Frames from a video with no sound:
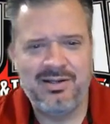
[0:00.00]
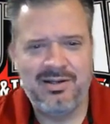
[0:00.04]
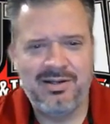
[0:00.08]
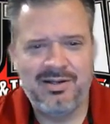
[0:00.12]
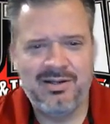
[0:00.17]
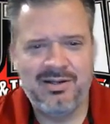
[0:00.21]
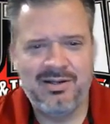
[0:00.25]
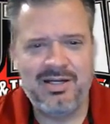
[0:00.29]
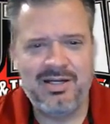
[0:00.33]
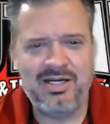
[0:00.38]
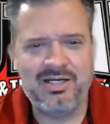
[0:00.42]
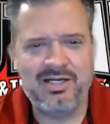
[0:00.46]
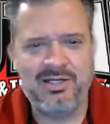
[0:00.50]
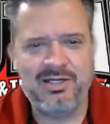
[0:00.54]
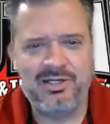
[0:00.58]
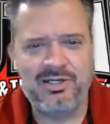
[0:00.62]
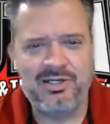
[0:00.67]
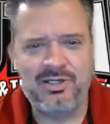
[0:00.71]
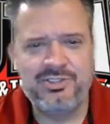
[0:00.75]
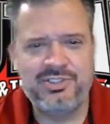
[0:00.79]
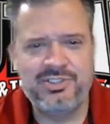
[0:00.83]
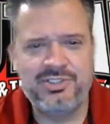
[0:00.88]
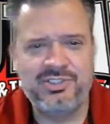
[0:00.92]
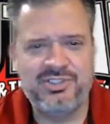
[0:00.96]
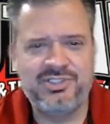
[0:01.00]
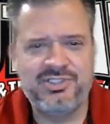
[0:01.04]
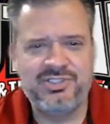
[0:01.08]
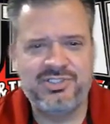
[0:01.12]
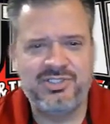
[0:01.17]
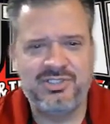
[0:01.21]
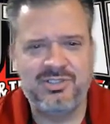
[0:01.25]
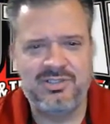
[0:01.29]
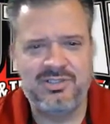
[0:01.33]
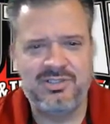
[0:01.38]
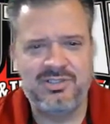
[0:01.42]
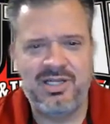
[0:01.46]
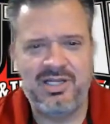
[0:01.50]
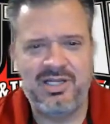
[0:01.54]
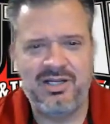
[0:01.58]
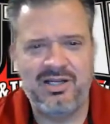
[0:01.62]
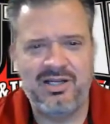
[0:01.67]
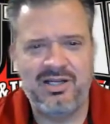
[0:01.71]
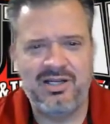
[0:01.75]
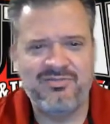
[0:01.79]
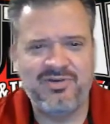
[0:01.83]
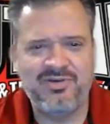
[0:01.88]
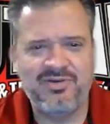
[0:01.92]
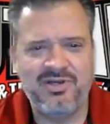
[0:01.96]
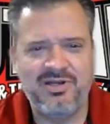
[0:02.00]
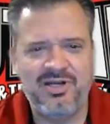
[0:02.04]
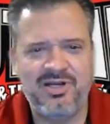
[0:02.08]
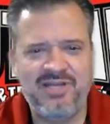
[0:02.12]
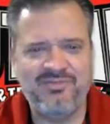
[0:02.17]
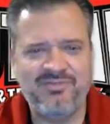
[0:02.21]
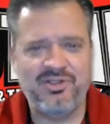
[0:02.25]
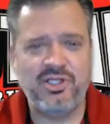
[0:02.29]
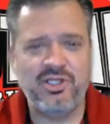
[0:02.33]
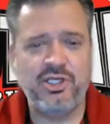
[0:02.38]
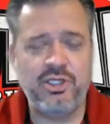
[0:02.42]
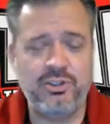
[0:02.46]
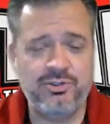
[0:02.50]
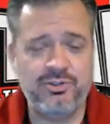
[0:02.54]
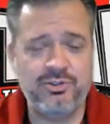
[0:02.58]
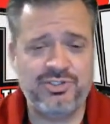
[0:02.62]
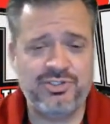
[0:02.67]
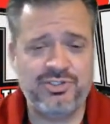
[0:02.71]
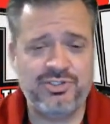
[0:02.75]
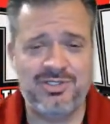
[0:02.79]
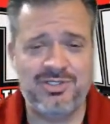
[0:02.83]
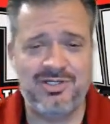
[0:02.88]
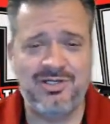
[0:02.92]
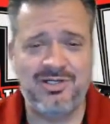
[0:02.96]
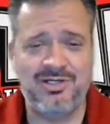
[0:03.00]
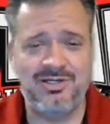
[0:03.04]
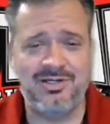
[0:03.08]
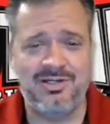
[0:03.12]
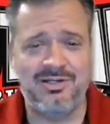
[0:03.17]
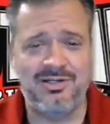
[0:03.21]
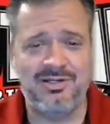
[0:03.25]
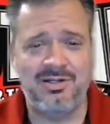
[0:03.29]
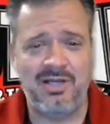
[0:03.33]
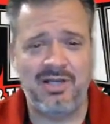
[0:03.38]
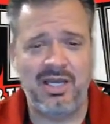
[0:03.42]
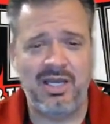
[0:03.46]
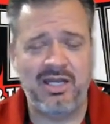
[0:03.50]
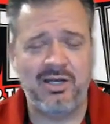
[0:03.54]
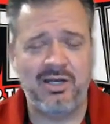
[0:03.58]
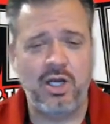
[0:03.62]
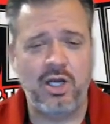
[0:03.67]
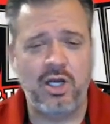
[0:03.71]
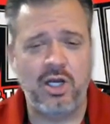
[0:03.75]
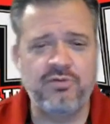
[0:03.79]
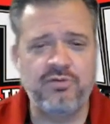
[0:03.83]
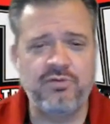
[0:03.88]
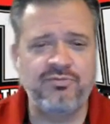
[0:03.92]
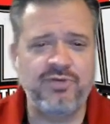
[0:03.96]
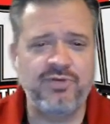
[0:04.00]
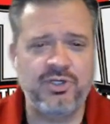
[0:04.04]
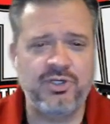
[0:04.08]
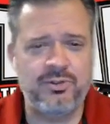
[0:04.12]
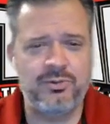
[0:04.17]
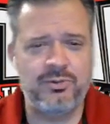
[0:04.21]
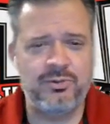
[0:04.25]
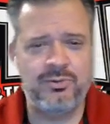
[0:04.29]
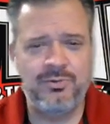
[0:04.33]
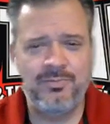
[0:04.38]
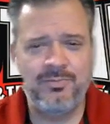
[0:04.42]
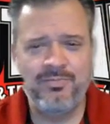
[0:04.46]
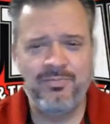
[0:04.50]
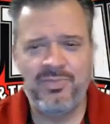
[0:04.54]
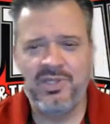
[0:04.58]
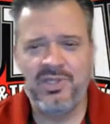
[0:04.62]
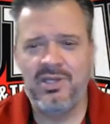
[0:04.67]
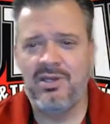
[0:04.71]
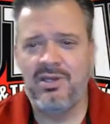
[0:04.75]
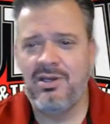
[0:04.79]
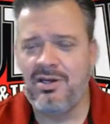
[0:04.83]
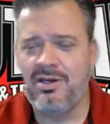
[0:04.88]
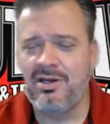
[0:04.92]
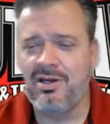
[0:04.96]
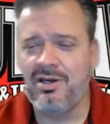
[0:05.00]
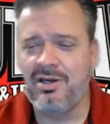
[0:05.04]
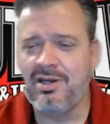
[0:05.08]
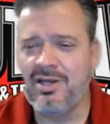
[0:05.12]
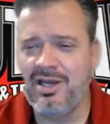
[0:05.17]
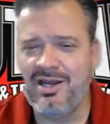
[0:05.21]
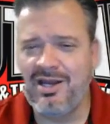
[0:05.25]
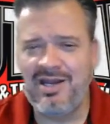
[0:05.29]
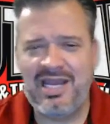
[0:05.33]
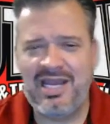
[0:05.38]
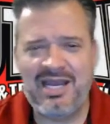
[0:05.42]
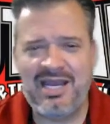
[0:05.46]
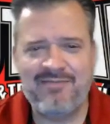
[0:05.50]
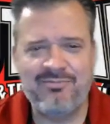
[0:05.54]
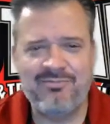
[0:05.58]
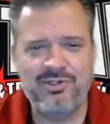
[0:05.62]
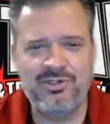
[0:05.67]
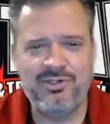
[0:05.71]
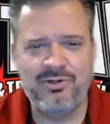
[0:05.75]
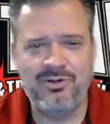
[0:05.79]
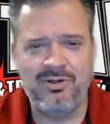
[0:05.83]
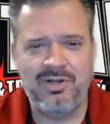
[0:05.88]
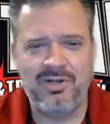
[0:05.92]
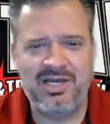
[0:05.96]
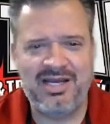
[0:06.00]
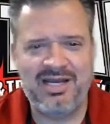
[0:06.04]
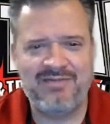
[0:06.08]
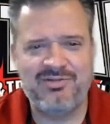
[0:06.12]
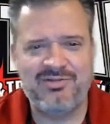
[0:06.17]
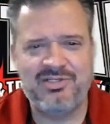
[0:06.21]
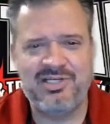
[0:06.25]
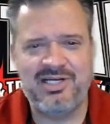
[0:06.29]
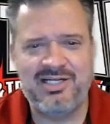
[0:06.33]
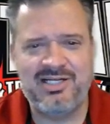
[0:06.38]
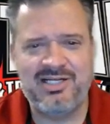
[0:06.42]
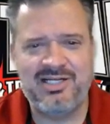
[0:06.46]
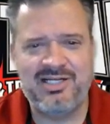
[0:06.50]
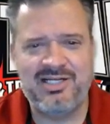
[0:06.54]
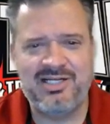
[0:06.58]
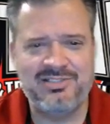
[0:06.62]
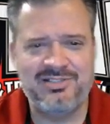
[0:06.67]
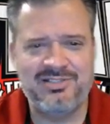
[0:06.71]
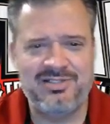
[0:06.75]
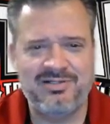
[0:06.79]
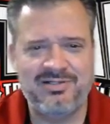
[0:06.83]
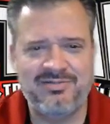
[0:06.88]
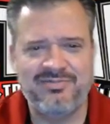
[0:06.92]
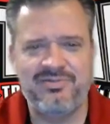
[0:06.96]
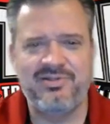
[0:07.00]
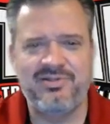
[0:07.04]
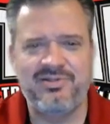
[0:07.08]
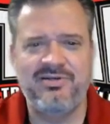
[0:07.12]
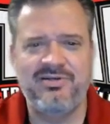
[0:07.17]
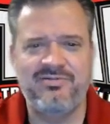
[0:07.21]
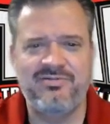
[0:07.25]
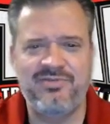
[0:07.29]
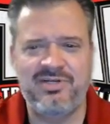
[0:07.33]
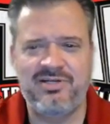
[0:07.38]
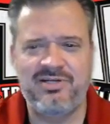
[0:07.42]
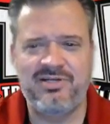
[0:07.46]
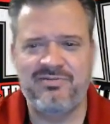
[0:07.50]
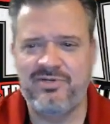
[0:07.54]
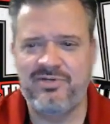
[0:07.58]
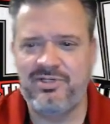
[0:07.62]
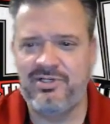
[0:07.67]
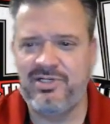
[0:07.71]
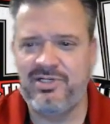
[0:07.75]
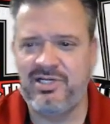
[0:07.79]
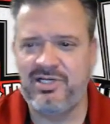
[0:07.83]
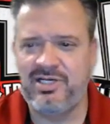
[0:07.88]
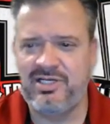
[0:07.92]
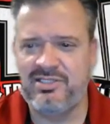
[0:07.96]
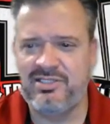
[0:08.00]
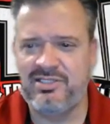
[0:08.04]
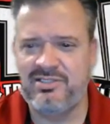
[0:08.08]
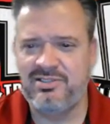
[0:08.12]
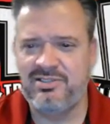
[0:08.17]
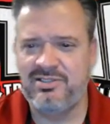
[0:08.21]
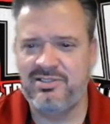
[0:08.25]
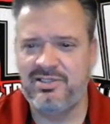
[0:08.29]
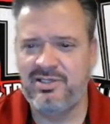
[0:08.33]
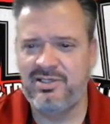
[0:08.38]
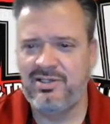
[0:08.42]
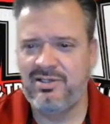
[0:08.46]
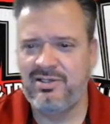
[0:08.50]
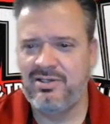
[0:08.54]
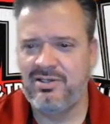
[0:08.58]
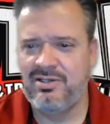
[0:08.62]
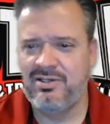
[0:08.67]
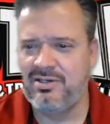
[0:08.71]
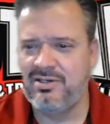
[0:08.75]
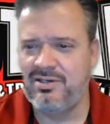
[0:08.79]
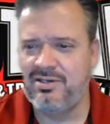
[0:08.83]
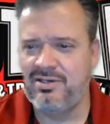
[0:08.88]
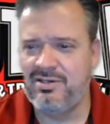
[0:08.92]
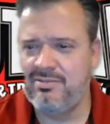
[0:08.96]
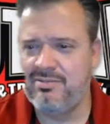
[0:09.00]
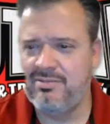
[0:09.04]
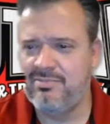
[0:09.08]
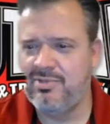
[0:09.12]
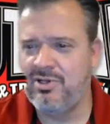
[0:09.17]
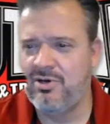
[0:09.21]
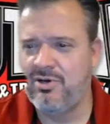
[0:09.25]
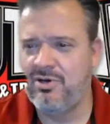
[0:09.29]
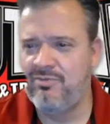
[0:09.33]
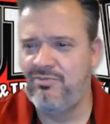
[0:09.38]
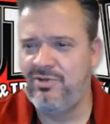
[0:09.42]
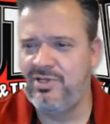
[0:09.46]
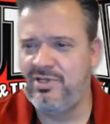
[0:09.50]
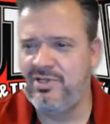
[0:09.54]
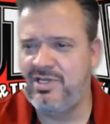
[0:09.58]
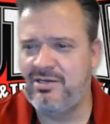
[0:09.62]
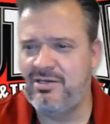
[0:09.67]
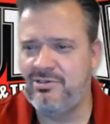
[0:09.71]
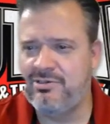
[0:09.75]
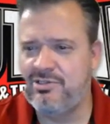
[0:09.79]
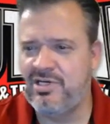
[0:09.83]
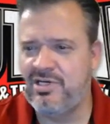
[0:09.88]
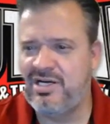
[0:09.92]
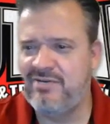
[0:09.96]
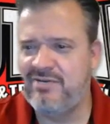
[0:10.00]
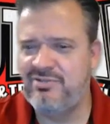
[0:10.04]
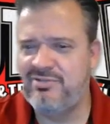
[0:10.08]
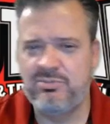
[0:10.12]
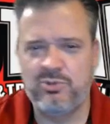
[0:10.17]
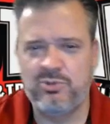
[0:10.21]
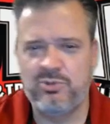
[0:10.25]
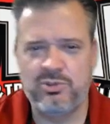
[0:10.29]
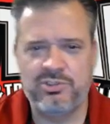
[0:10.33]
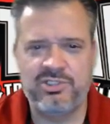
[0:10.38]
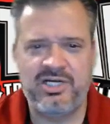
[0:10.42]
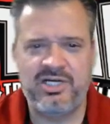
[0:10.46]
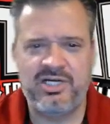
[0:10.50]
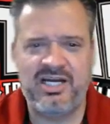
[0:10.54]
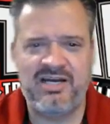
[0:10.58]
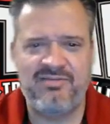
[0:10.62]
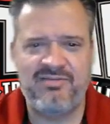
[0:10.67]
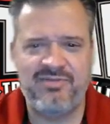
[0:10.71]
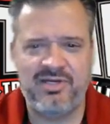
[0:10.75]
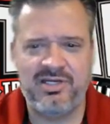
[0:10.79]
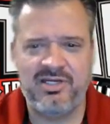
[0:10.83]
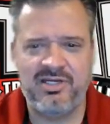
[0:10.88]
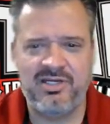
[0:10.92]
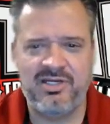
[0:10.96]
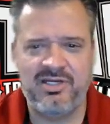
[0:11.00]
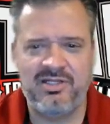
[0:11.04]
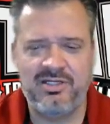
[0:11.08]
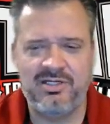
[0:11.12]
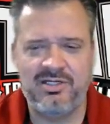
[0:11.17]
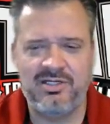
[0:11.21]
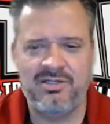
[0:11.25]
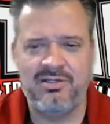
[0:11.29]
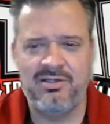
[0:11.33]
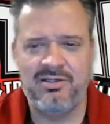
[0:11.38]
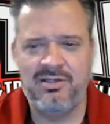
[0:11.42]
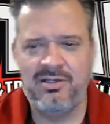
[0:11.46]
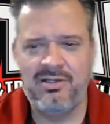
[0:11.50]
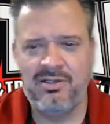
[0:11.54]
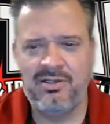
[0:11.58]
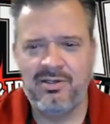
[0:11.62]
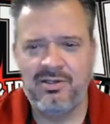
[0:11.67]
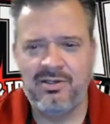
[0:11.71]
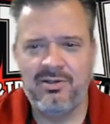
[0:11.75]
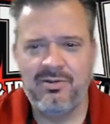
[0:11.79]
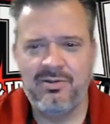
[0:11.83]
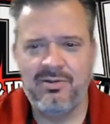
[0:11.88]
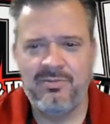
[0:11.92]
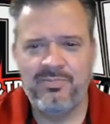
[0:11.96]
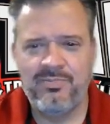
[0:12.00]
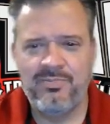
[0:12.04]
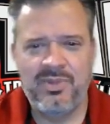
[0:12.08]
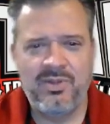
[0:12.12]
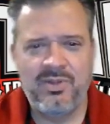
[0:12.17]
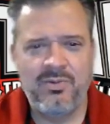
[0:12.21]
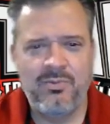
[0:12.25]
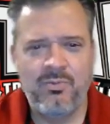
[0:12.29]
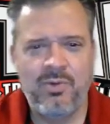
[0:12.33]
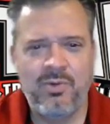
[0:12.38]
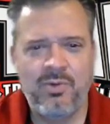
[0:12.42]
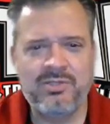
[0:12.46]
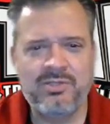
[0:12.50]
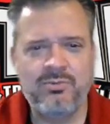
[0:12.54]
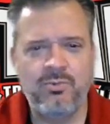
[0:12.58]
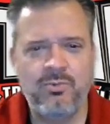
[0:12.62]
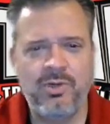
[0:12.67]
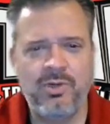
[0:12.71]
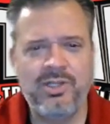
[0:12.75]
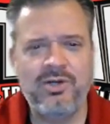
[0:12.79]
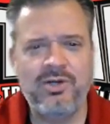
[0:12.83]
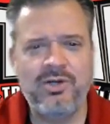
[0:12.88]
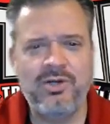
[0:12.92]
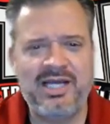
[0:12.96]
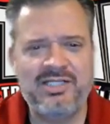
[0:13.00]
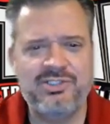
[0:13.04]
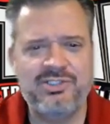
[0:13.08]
Nacogdoches and Lufkin and even Houston and Longview, kind of doing a little advertising there for the event for you guys. Hopefully that'll drive some more traffic in there. What do you guys